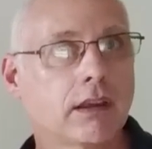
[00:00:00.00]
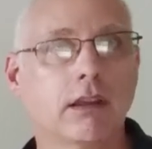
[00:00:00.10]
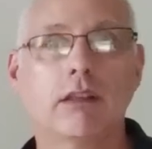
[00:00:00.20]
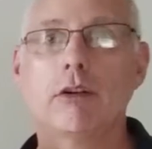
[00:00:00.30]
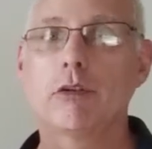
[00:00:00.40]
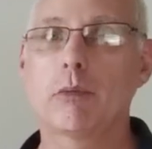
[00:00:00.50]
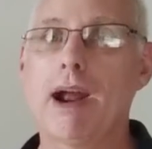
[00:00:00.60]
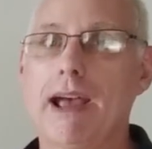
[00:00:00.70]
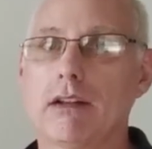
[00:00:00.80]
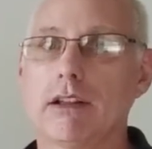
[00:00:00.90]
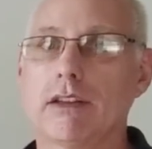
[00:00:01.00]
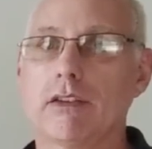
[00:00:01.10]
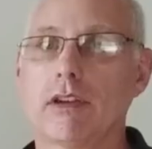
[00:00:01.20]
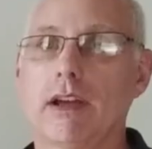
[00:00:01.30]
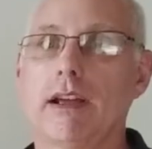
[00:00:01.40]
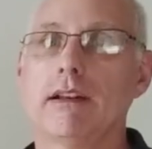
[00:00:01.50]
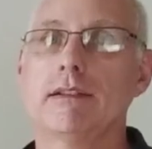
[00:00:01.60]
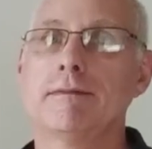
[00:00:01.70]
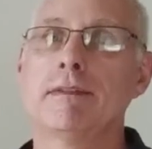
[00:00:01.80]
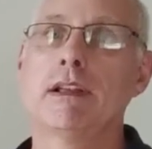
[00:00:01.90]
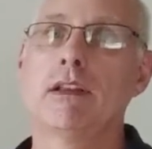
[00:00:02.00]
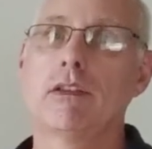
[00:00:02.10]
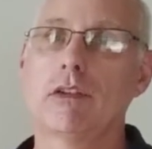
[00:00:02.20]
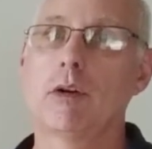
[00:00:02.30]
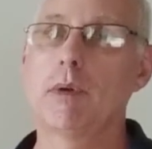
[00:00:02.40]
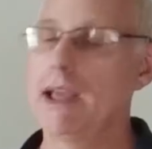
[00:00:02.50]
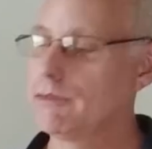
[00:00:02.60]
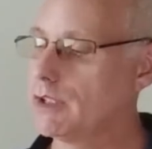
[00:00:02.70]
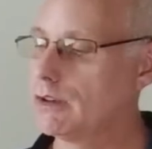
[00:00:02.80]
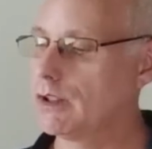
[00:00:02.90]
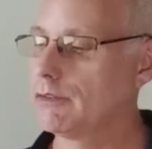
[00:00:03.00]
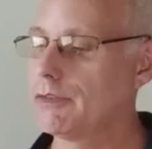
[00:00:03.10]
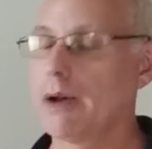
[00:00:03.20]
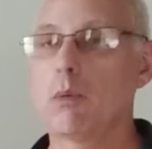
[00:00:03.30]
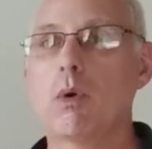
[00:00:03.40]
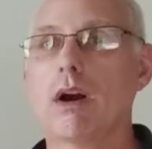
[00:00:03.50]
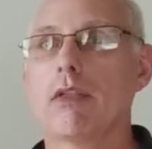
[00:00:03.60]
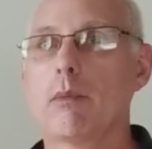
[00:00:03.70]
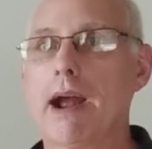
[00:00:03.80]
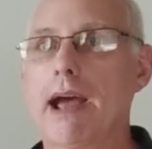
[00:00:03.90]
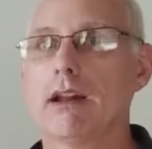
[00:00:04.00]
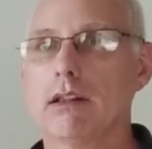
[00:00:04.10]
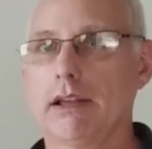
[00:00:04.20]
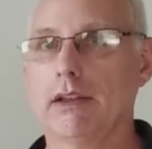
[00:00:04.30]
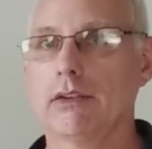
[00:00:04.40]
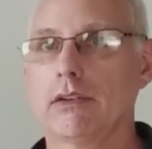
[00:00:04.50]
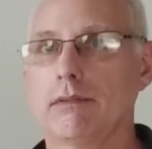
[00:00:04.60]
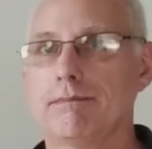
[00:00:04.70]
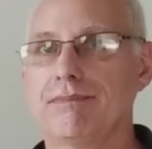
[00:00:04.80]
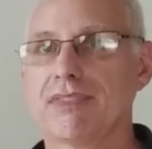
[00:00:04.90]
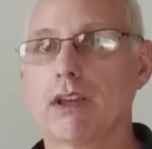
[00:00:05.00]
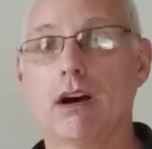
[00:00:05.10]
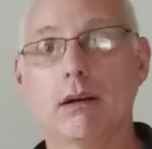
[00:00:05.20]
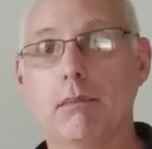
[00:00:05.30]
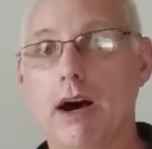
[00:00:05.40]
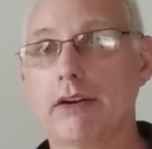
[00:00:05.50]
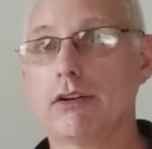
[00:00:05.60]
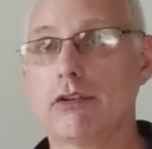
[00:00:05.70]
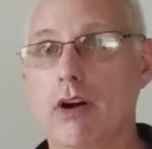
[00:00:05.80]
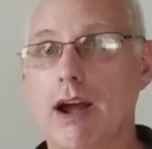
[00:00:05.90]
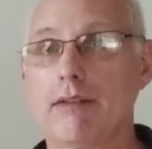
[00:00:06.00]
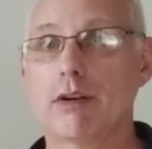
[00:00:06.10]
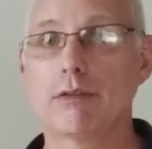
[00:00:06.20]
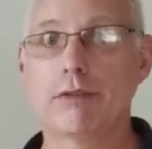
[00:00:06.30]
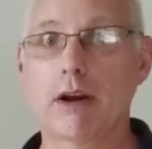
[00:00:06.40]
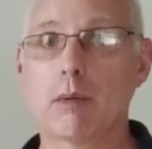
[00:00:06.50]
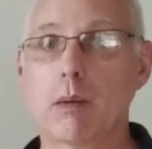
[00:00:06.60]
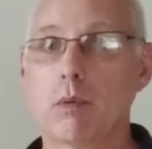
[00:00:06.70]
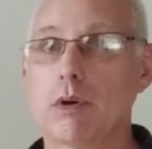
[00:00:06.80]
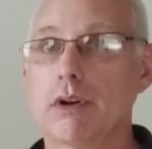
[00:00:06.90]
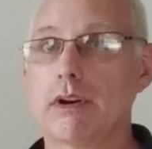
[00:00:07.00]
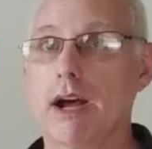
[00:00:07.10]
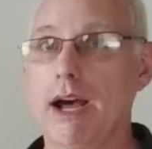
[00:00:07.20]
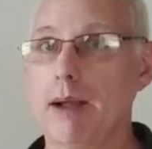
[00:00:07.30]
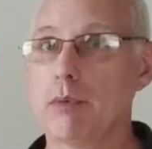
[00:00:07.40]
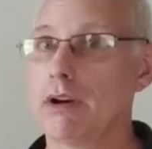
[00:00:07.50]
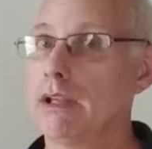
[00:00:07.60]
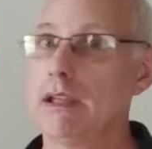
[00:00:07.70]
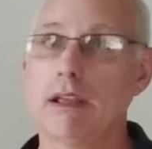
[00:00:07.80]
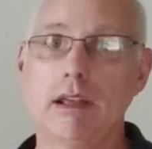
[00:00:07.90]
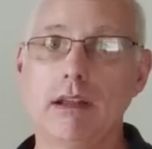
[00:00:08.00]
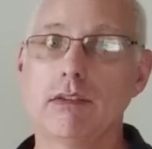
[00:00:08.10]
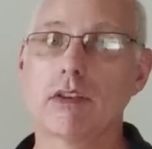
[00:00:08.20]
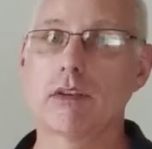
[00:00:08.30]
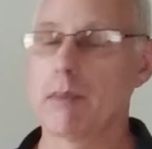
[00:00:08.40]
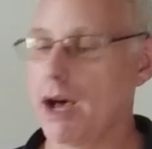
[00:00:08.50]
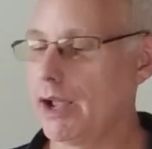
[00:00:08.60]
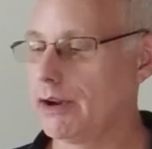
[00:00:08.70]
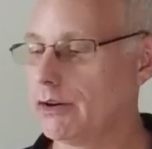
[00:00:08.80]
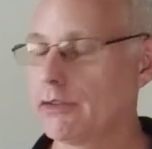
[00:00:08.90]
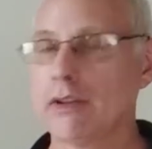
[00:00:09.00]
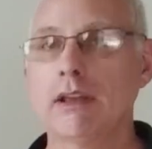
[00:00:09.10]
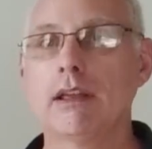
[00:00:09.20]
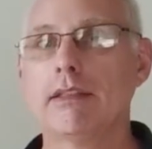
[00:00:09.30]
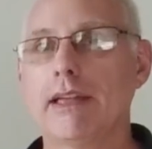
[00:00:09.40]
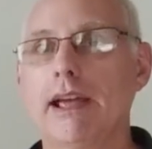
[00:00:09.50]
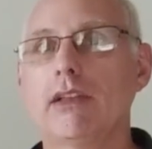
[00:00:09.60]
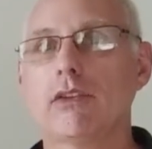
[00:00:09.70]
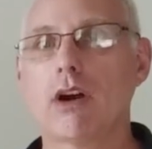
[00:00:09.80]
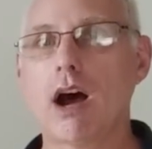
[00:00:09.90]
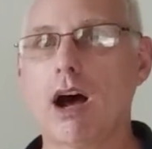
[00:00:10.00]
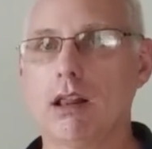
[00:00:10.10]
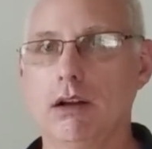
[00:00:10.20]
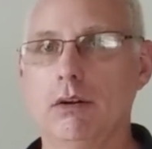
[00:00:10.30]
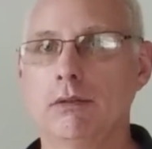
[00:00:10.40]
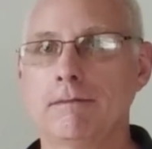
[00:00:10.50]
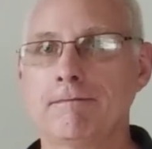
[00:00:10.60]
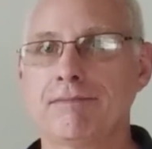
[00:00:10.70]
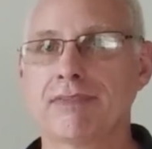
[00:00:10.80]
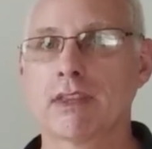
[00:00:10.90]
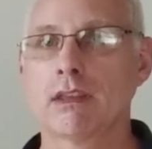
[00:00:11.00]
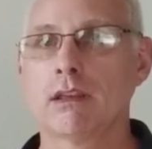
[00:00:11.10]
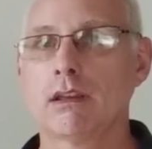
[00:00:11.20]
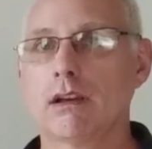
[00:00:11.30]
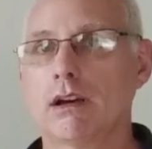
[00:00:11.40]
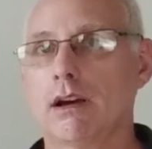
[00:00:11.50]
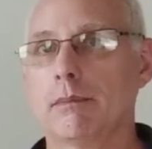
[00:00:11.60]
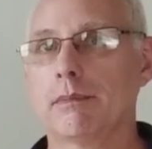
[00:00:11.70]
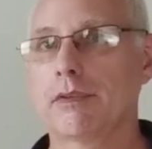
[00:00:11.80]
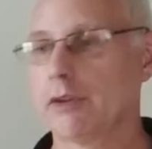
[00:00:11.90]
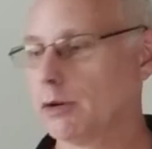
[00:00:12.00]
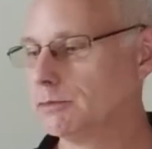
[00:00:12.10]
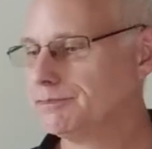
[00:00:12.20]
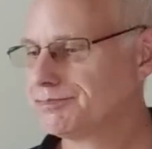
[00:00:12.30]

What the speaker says: there's a rattle inside. So we have to identify where the rattle is. On a modern driver, fairway wood, and hybrid, and even some irons, the heads are hollow. So